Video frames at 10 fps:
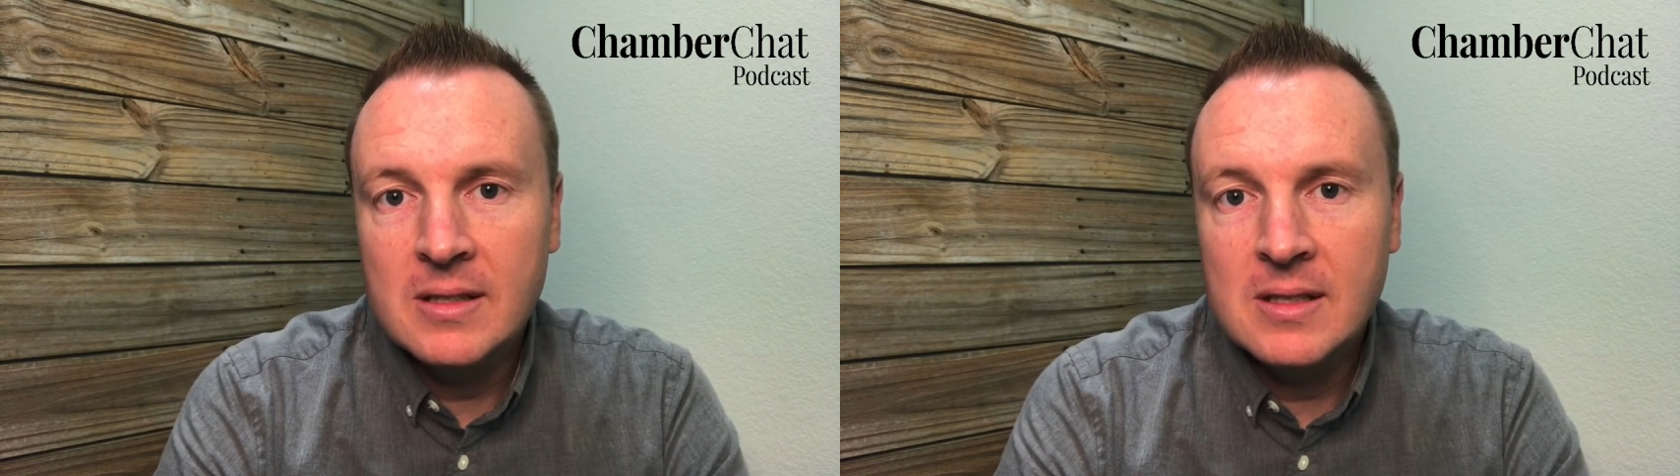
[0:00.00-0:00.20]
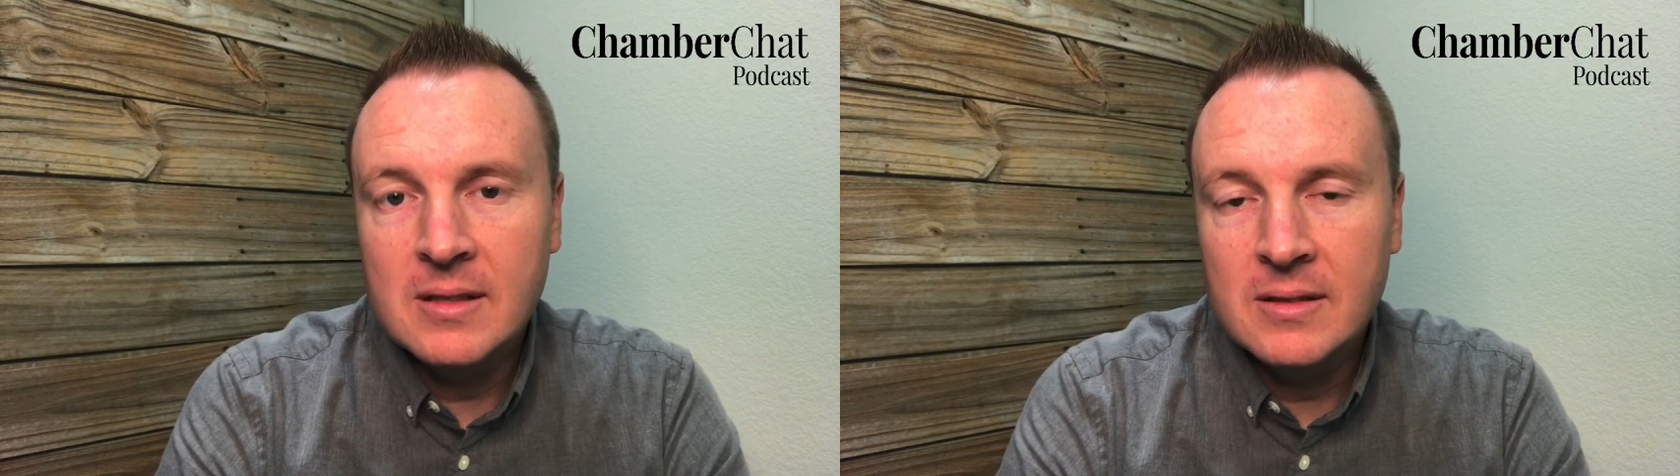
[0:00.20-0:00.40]

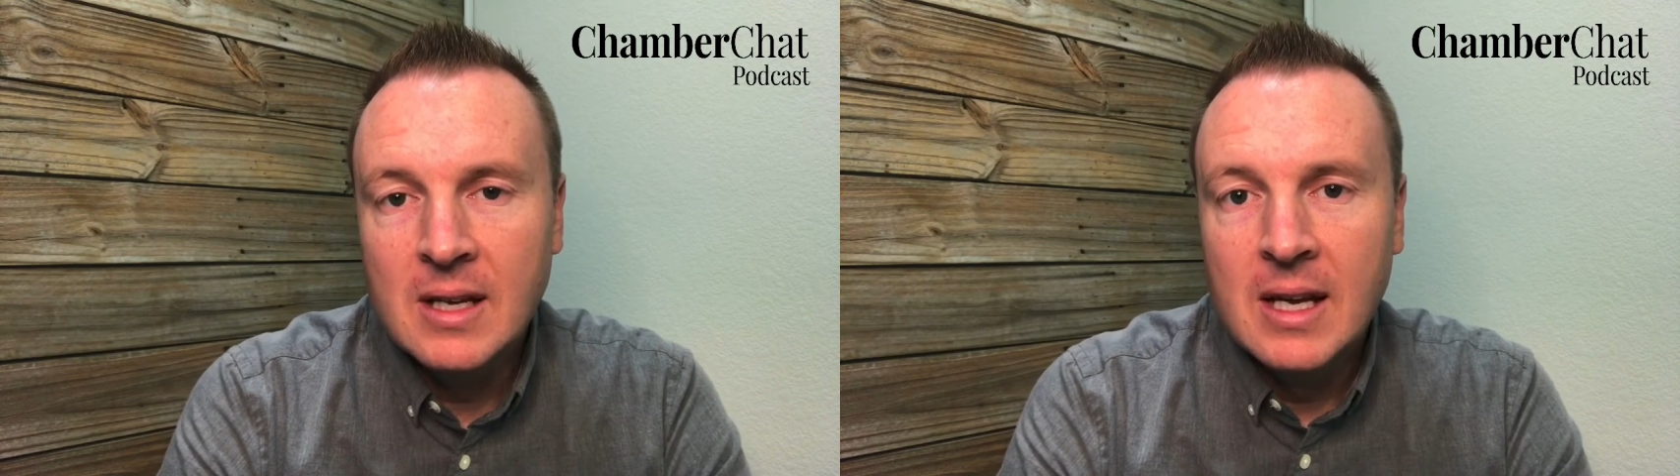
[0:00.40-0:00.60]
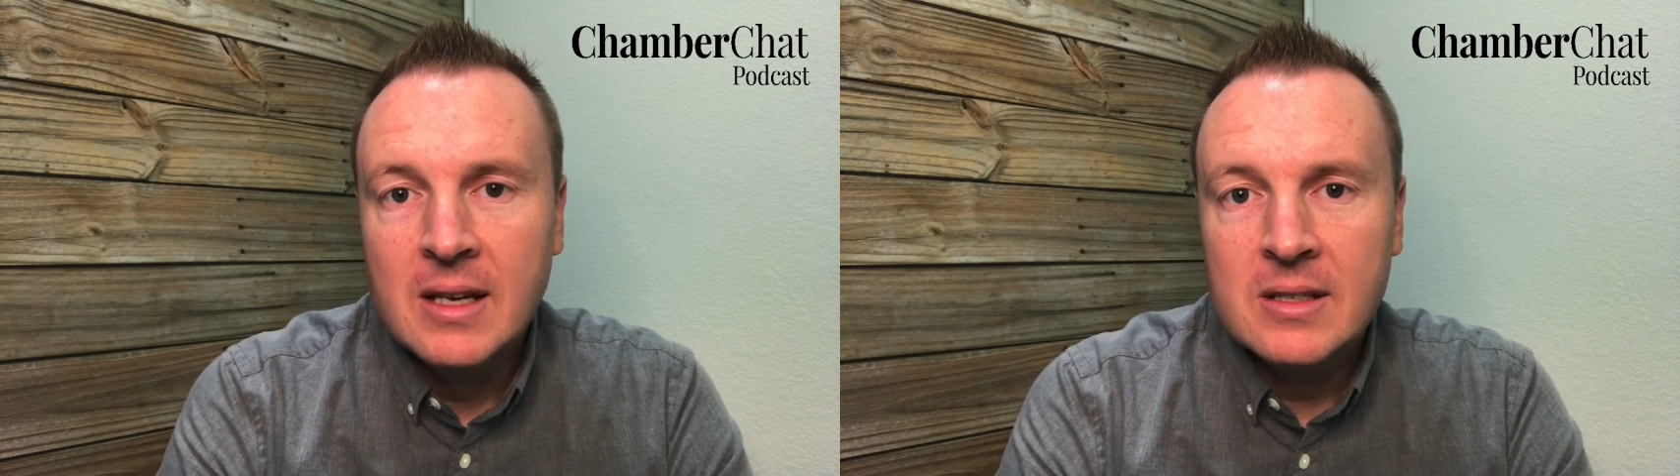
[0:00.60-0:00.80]

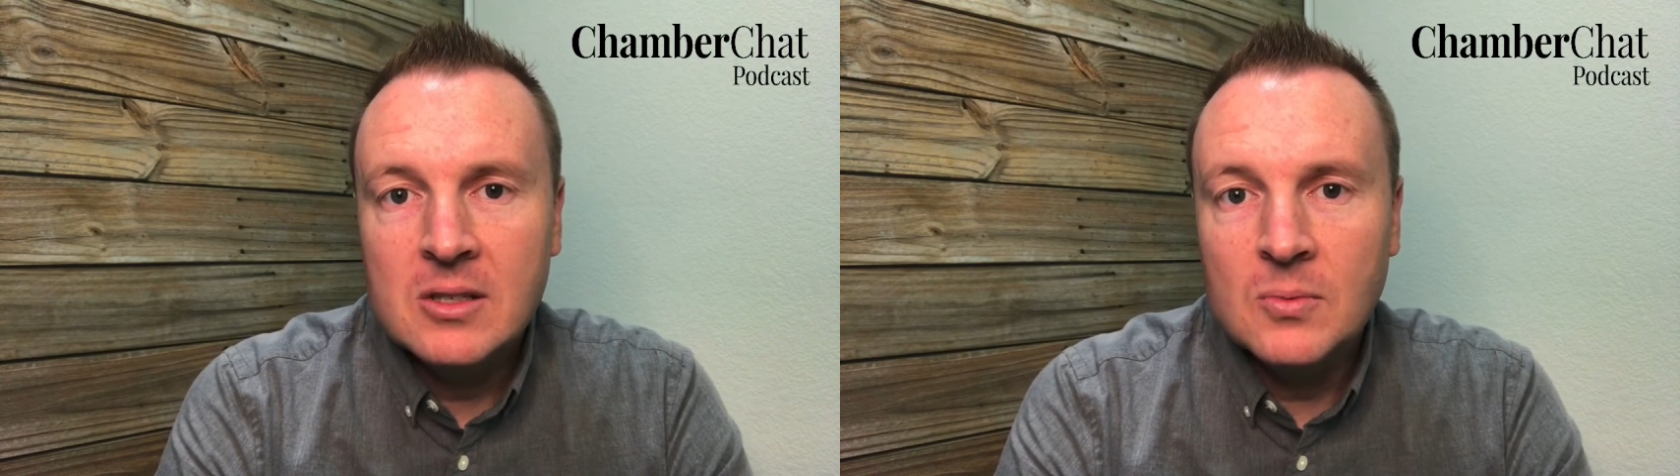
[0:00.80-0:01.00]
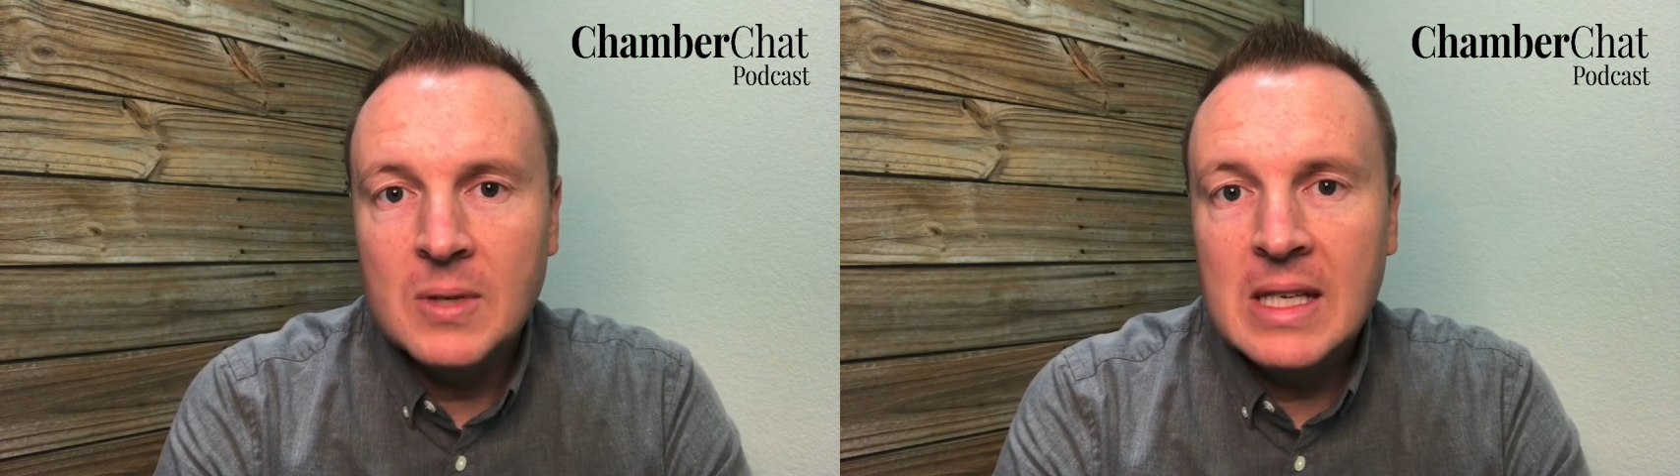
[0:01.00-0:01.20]

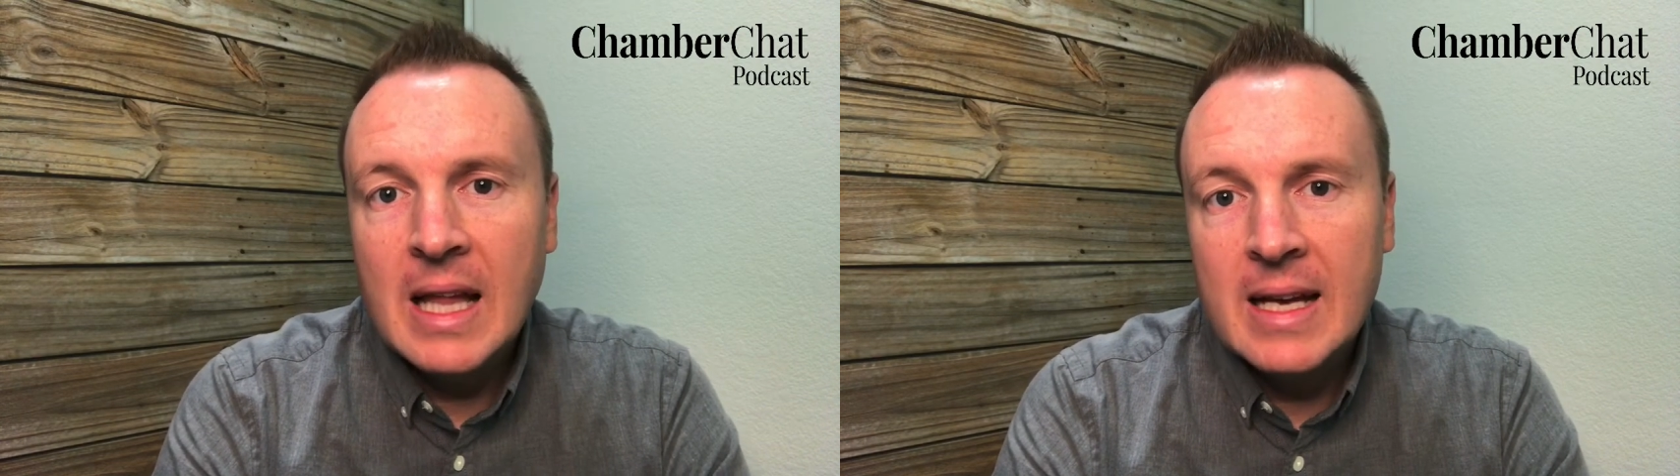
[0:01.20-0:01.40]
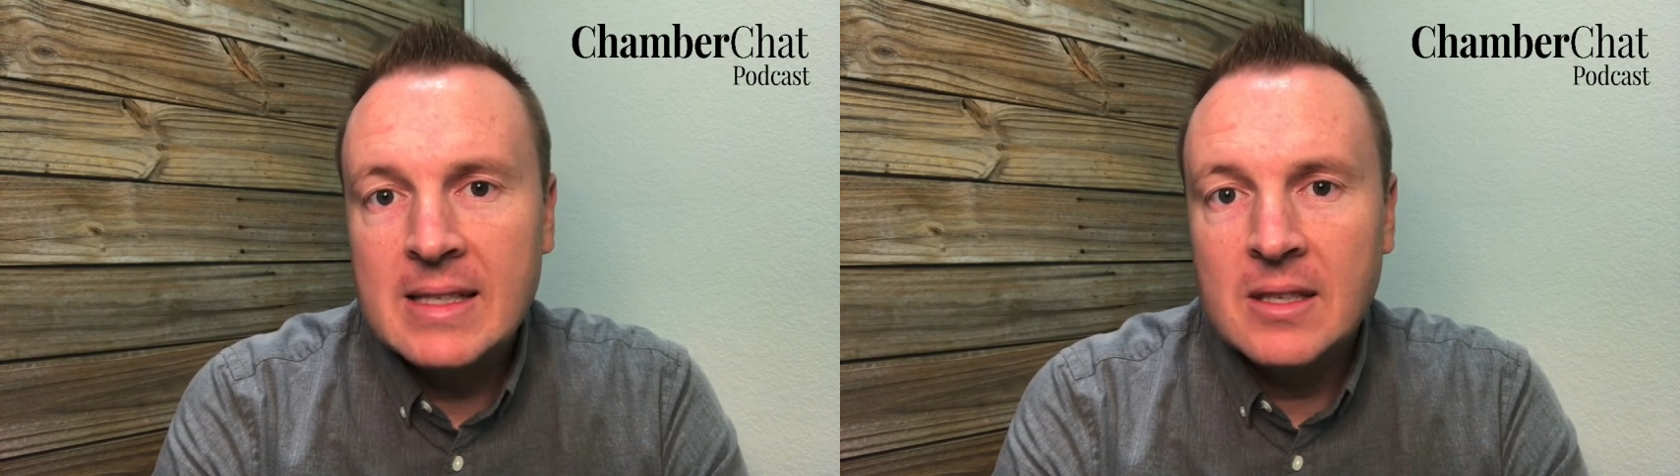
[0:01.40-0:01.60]
to
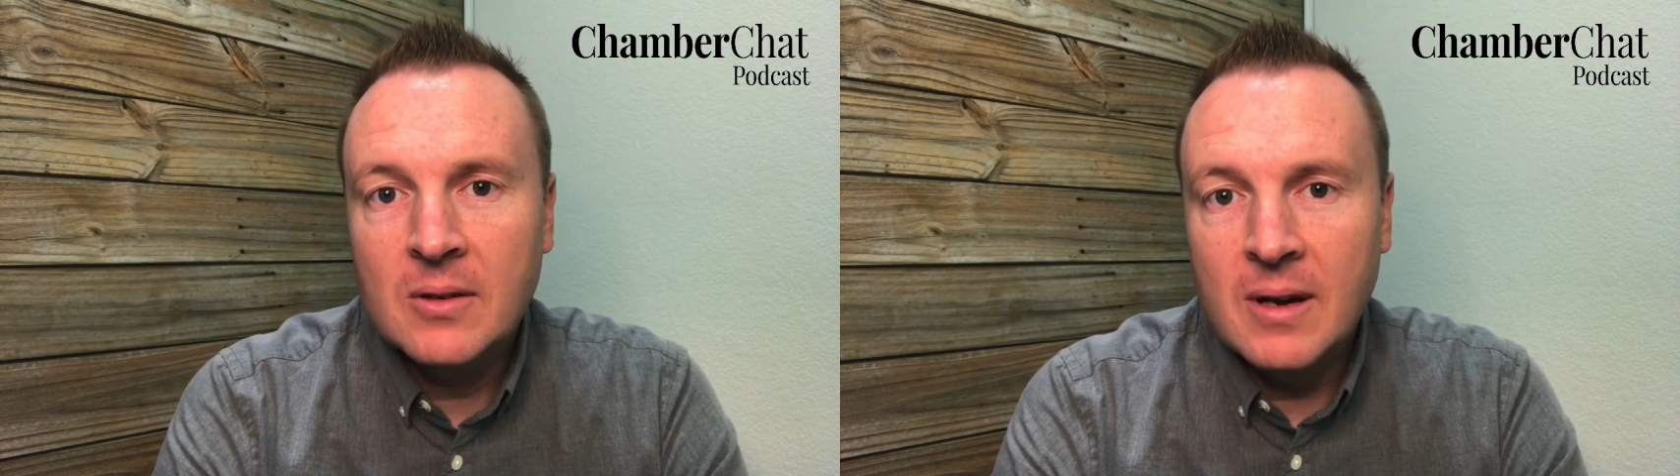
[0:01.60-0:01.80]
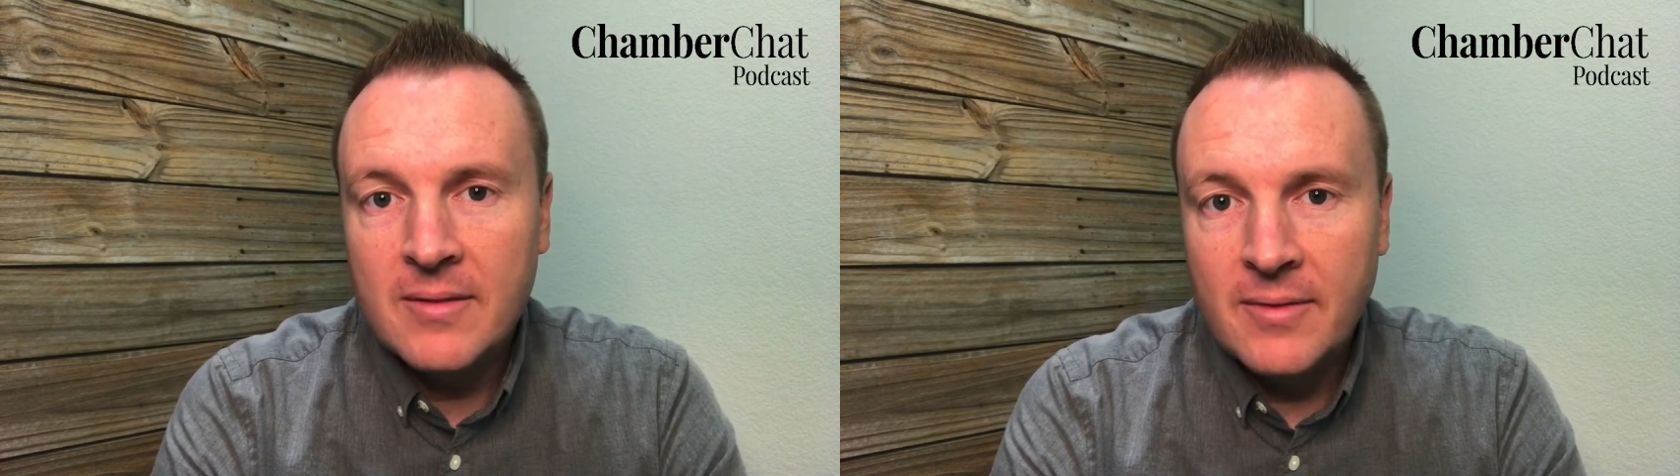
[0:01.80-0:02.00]
realize the
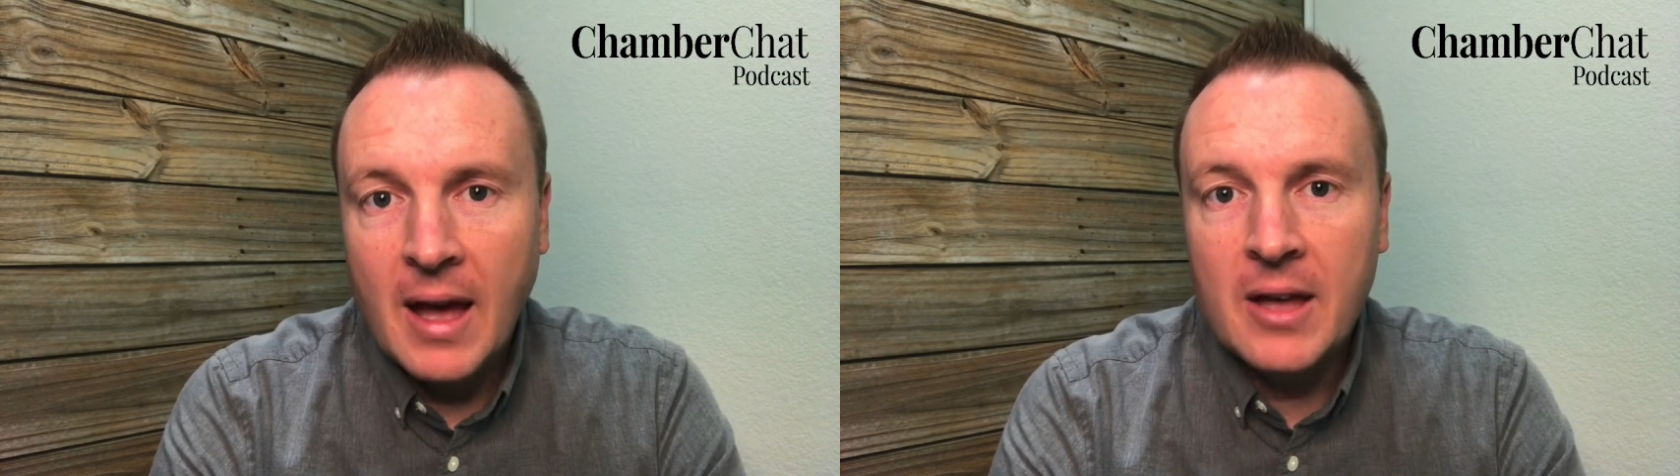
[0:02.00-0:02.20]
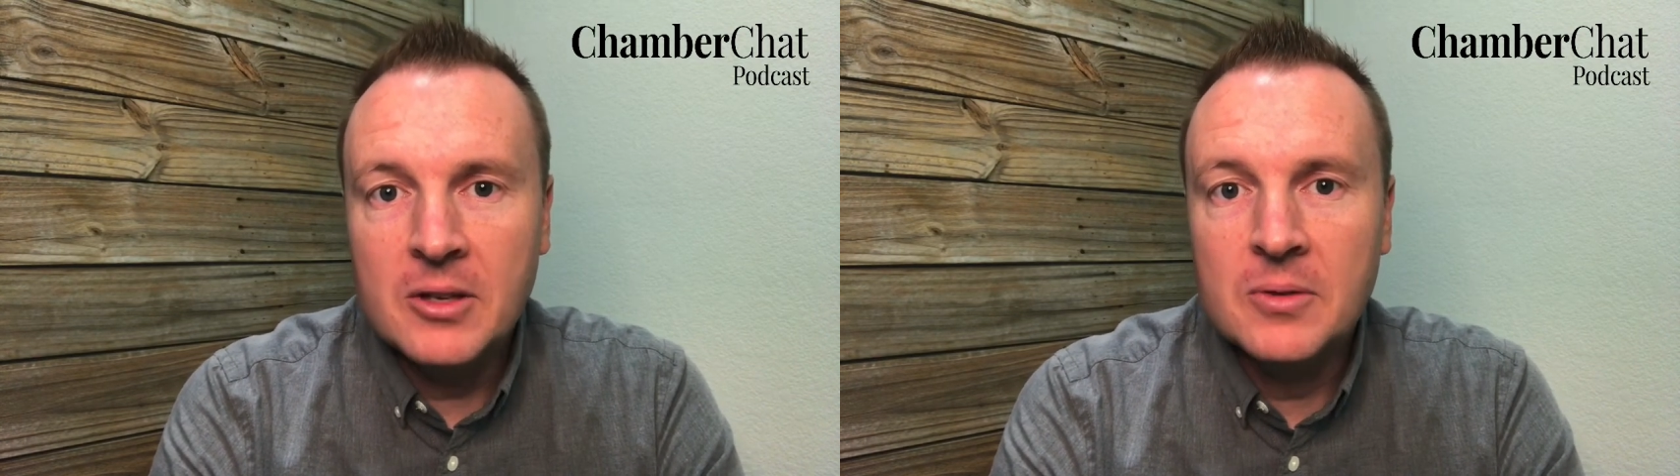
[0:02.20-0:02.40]
great
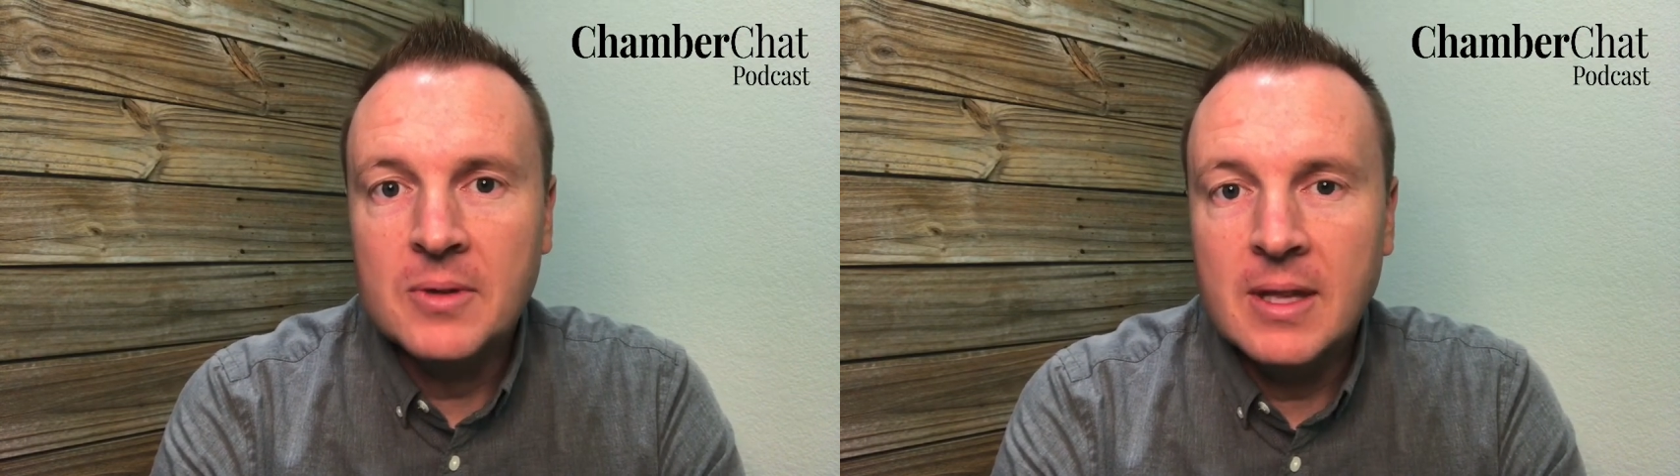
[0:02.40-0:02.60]
value